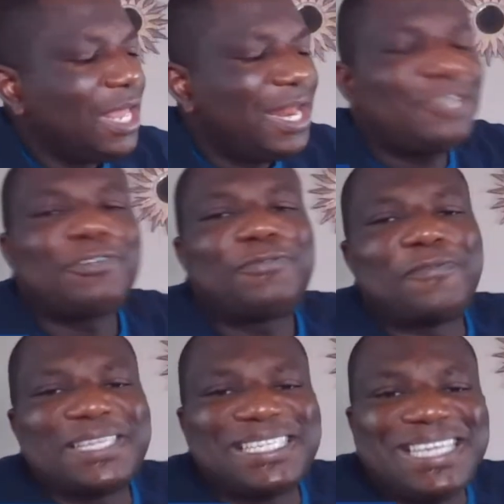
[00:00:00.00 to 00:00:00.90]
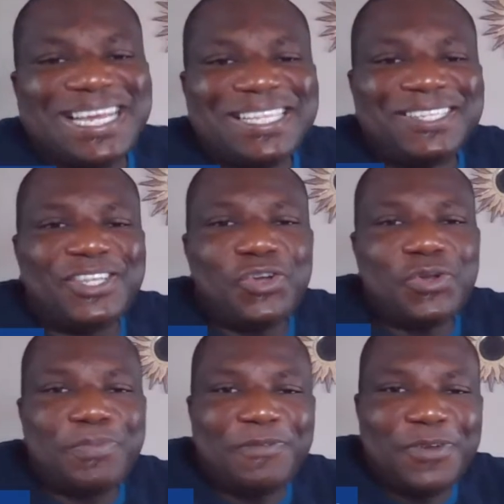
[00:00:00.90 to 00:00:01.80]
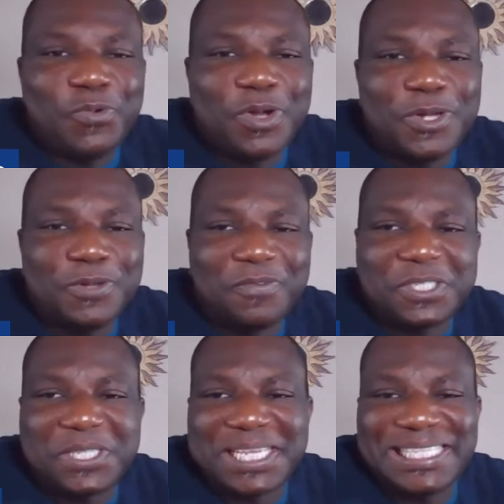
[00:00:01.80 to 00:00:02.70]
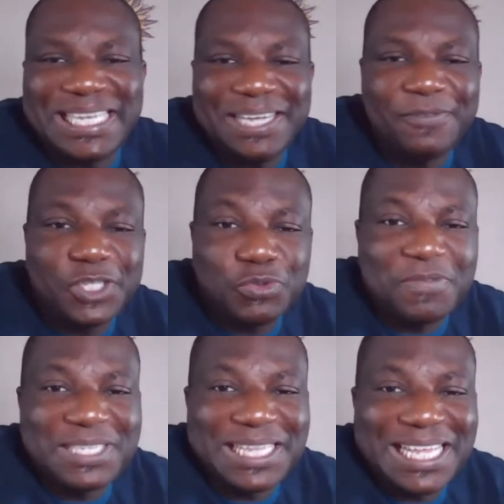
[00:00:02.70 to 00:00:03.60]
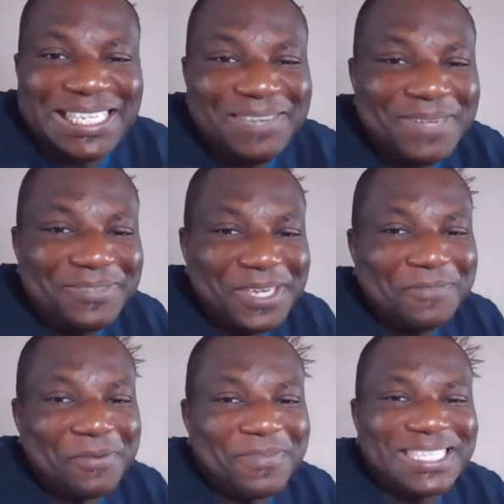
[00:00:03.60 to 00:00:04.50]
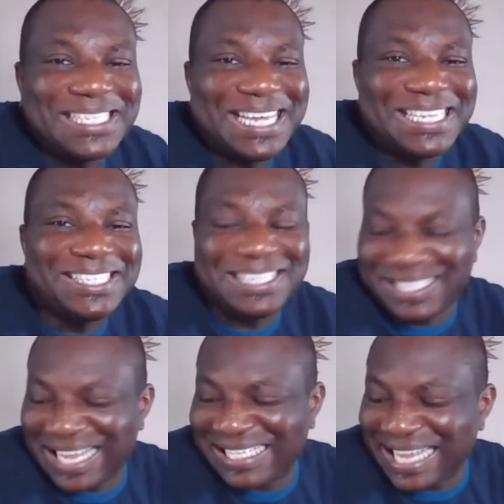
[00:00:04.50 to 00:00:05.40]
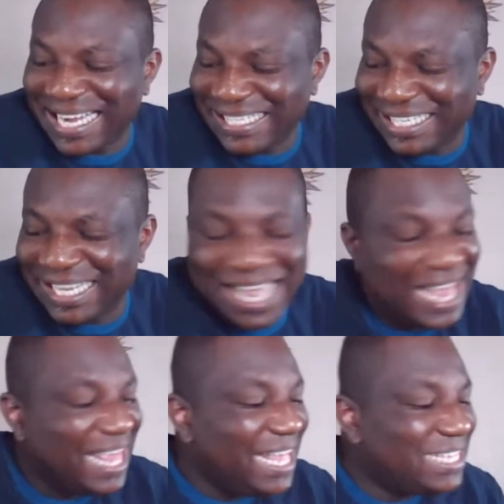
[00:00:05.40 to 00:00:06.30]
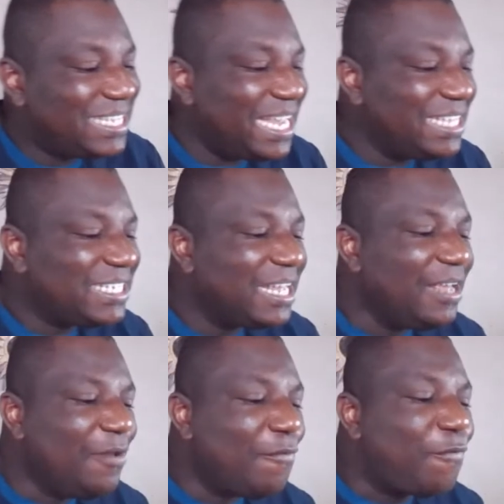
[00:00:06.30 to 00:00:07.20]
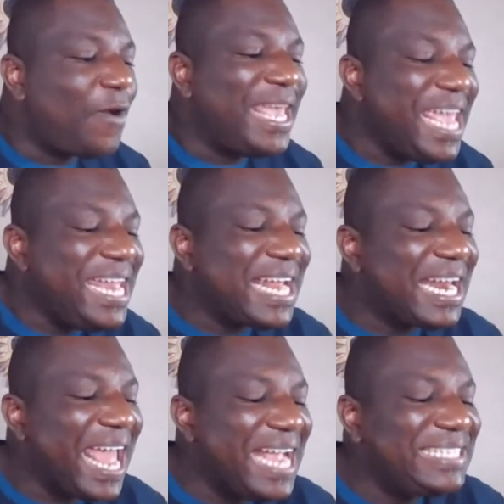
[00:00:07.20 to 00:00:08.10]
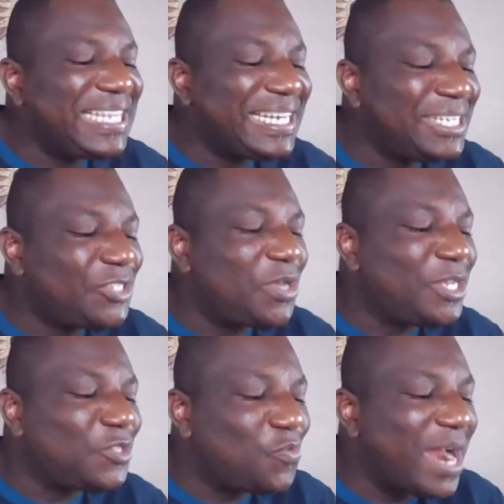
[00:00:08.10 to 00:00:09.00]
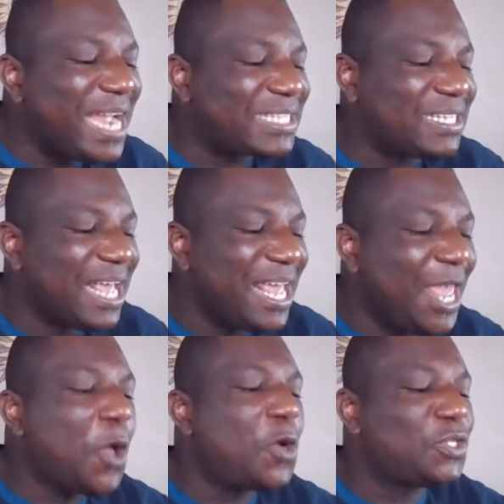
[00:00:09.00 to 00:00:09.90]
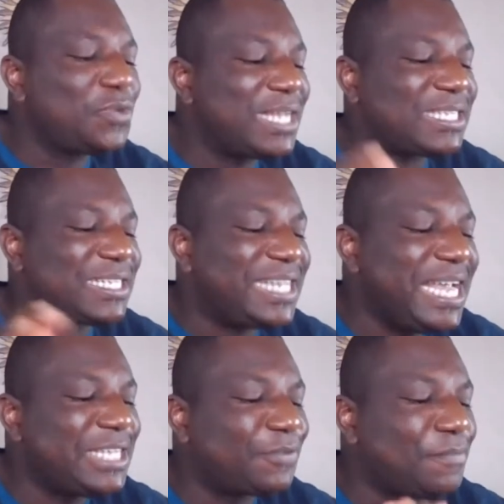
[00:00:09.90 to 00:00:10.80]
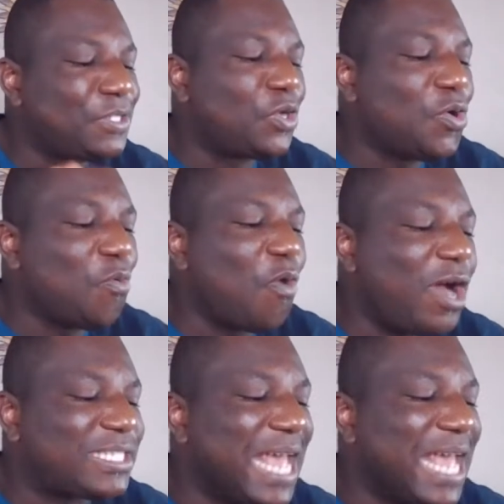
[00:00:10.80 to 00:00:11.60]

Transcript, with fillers: Let's read from verse 10. It's good, even though we're going to verse 13, verse 12 and 13, but reading from verse 10 is, is exciting. He says, for he that entered into his rest, he also has ceased from his own works,